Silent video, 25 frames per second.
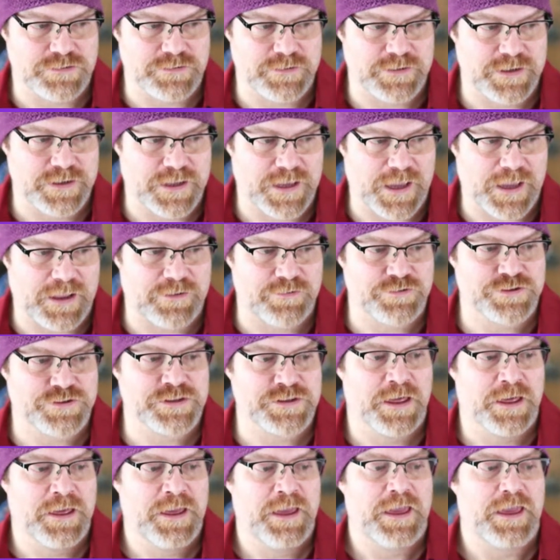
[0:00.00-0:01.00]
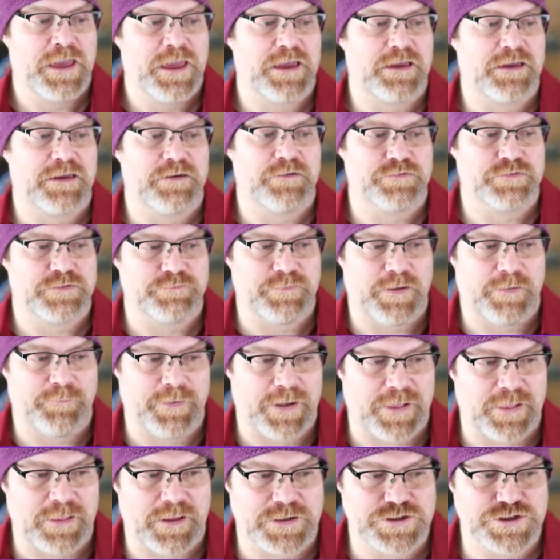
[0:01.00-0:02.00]
indicators. It gives me
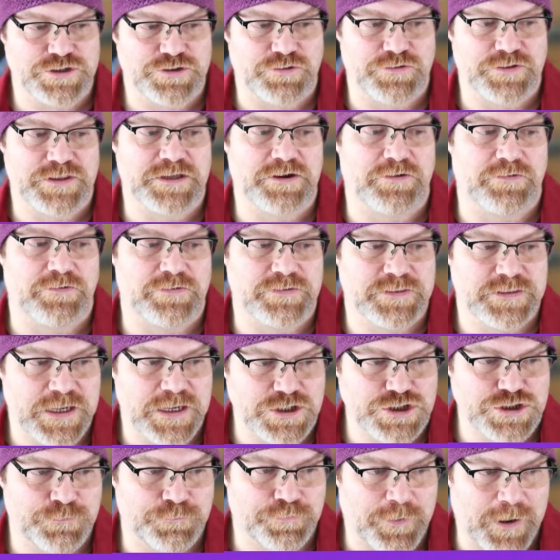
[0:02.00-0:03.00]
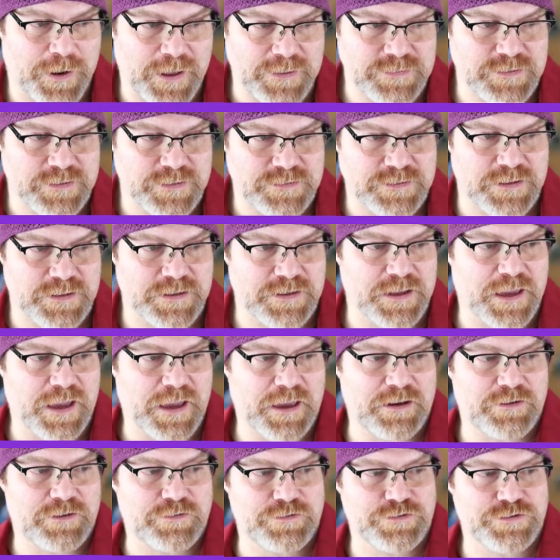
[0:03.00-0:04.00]
biological sterilization process
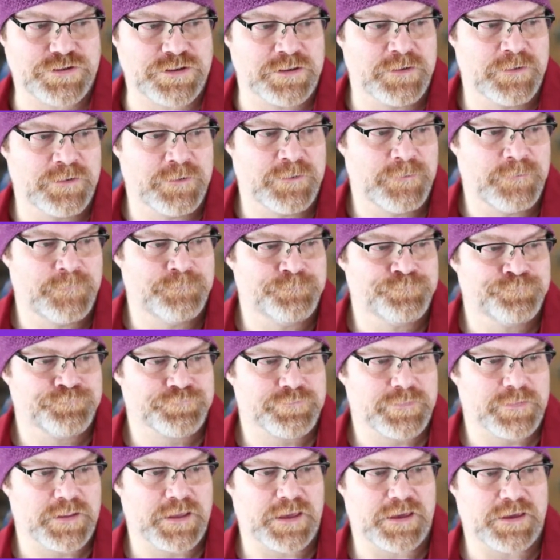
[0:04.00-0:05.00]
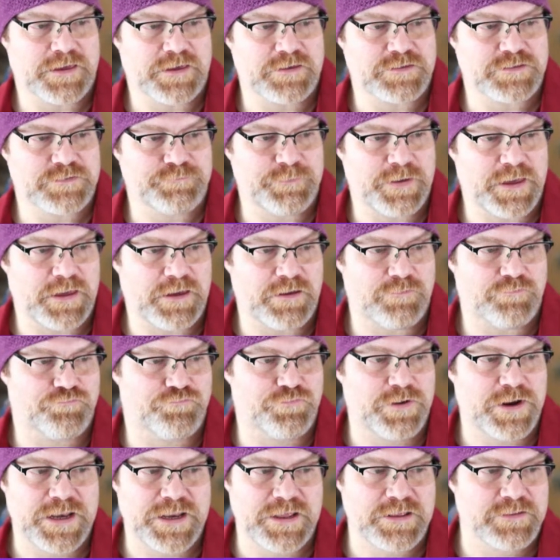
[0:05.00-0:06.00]
indicators. It gives me
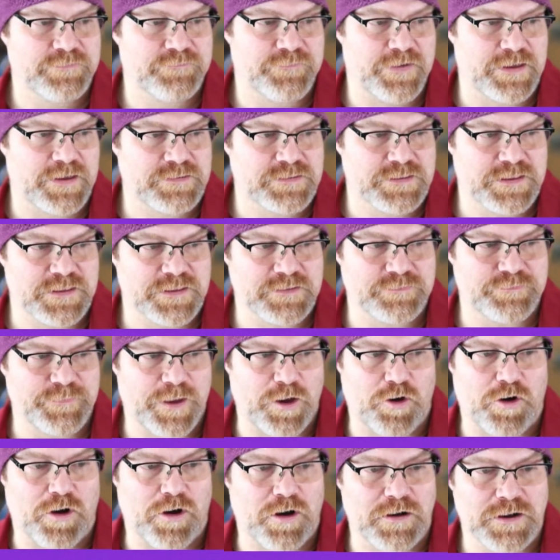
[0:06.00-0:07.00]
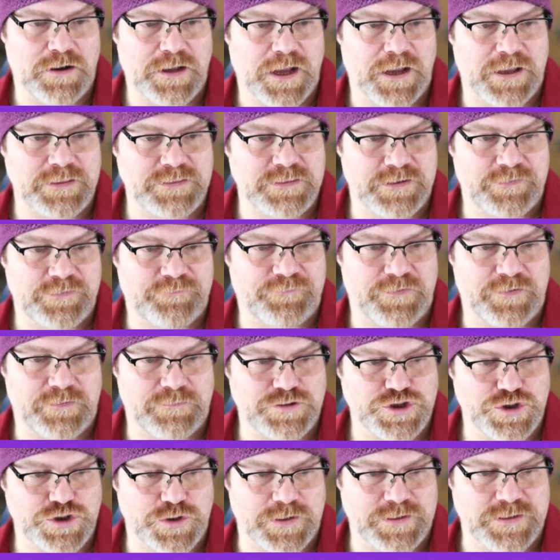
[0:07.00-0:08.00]
reading device. It gives me all kinds of different
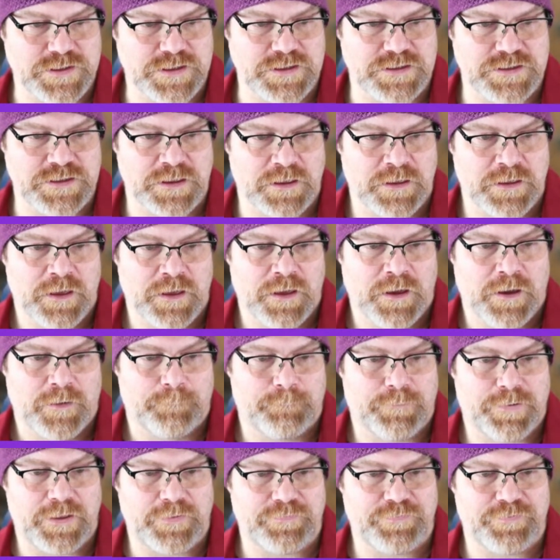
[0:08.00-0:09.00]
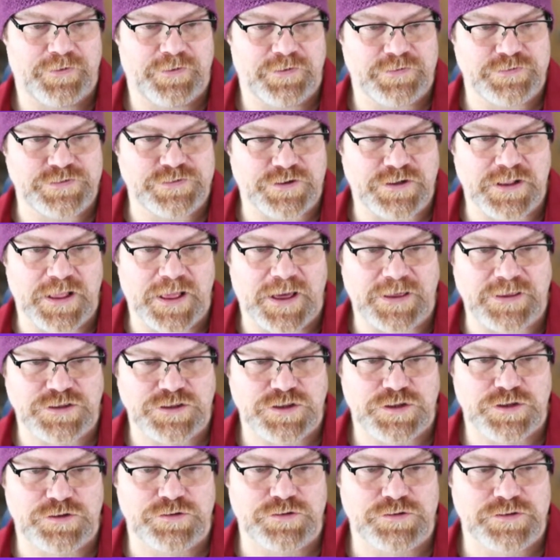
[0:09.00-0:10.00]
choices, but these are class
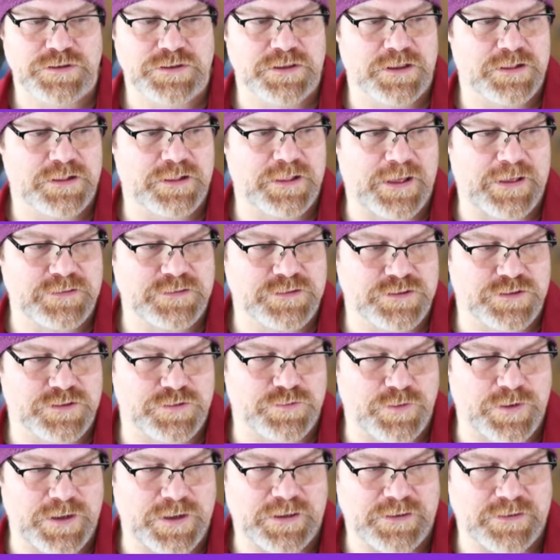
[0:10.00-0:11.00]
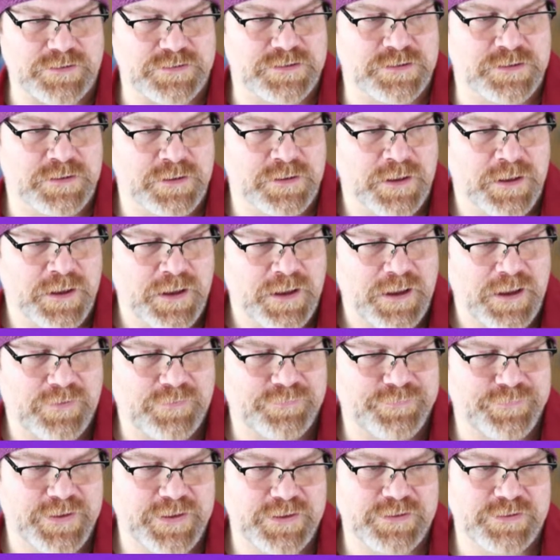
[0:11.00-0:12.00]
2s and class 3s.
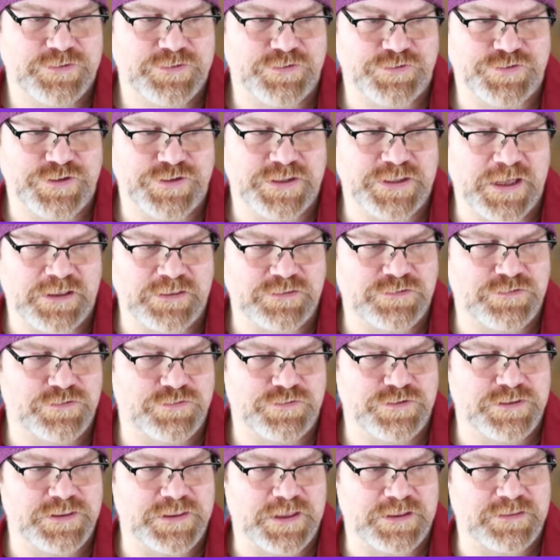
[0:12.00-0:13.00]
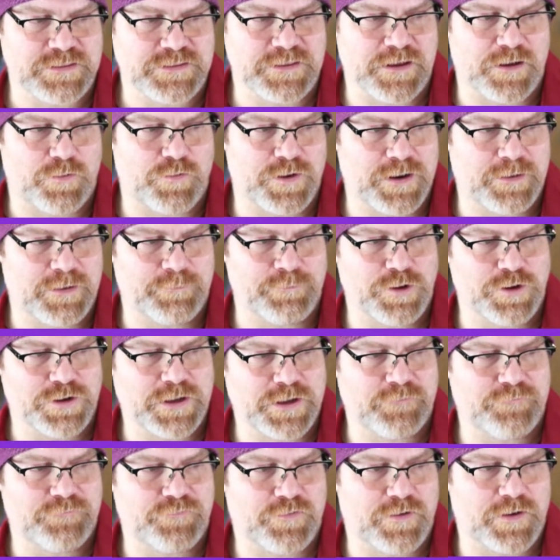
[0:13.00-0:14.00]
And these are sensors. That's not what I'm
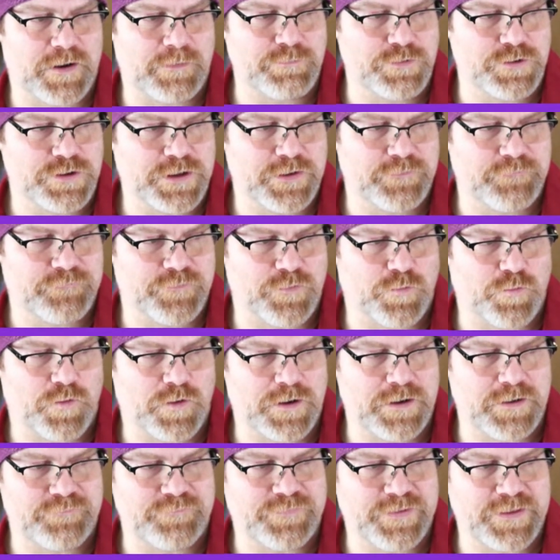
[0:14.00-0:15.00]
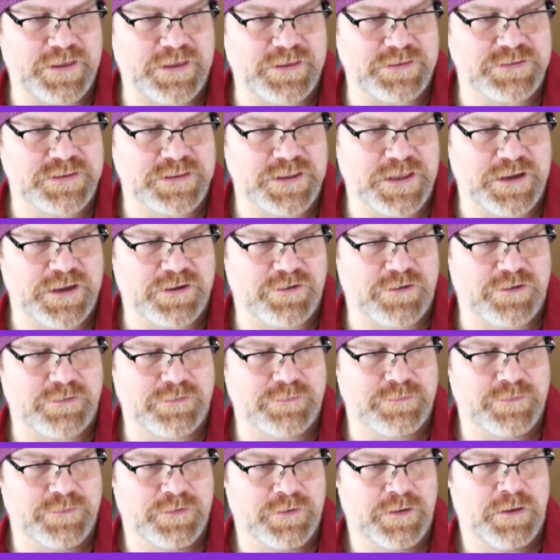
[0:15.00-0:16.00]
looking for. I'm looking for one of these
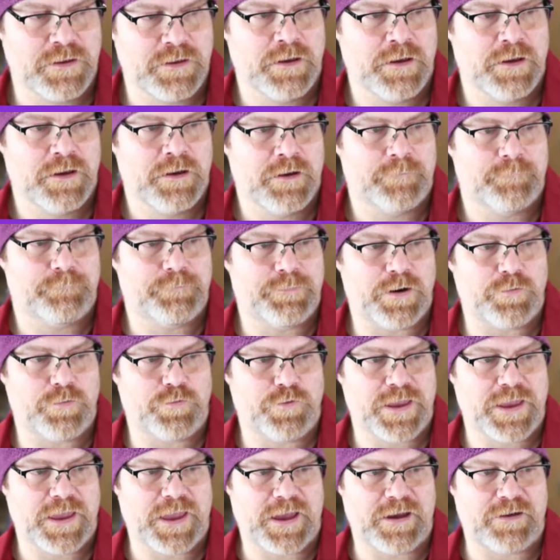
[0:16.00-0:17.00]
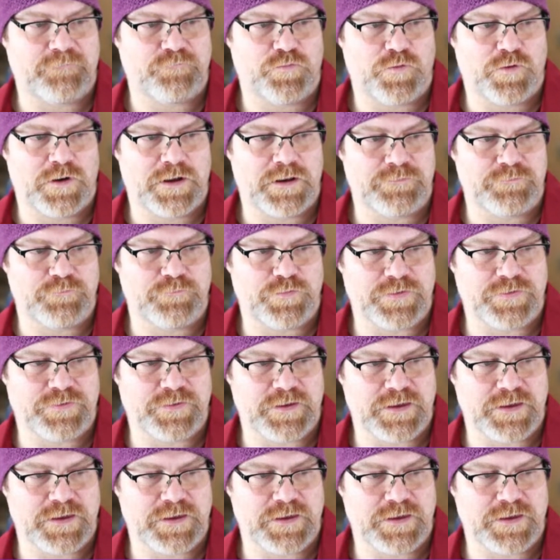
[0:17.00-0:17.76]
here, but we have one with